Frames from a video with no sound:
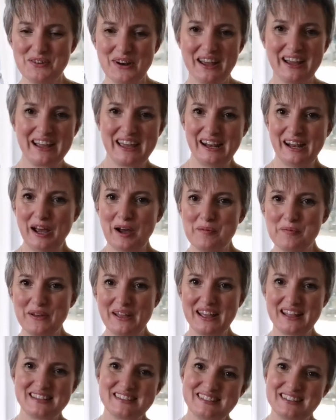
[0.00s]
I get up
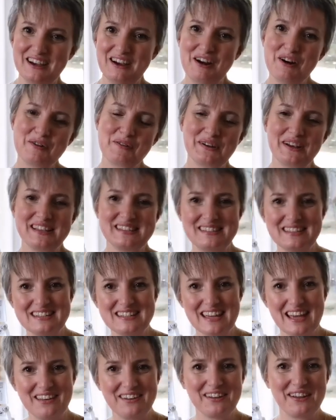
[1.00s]
it gets dark, when I
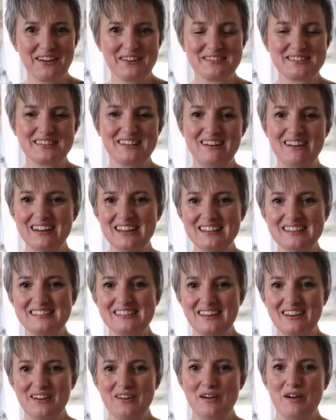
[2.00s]
sit down it goes light,
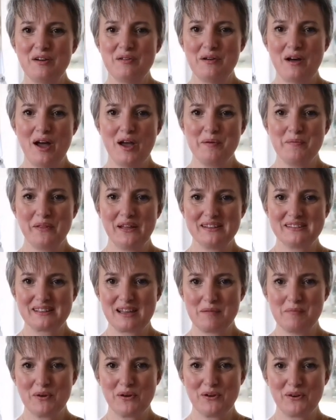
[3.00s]
so I hope that's
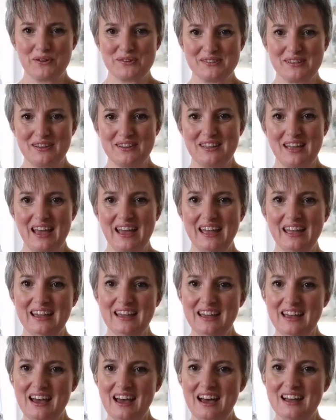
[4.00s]
come across okay.
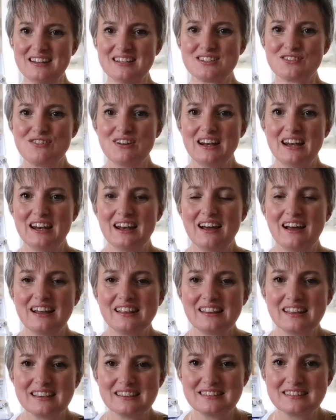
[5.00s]
I just really
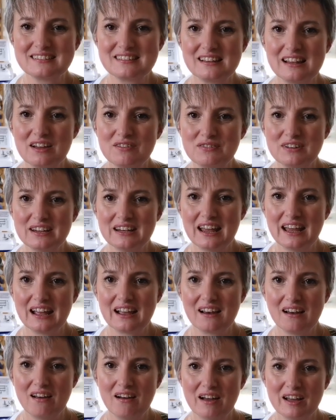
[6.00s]
like this. It's a lovely
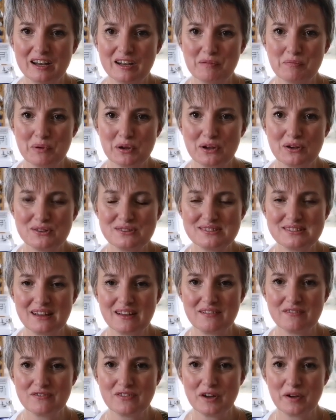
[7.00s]
neckline, and because
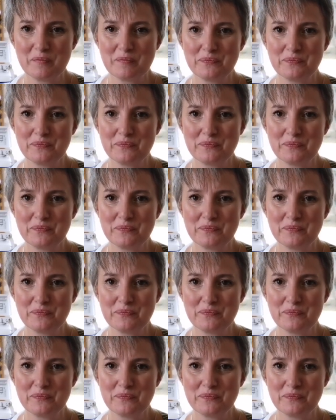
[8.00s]
I've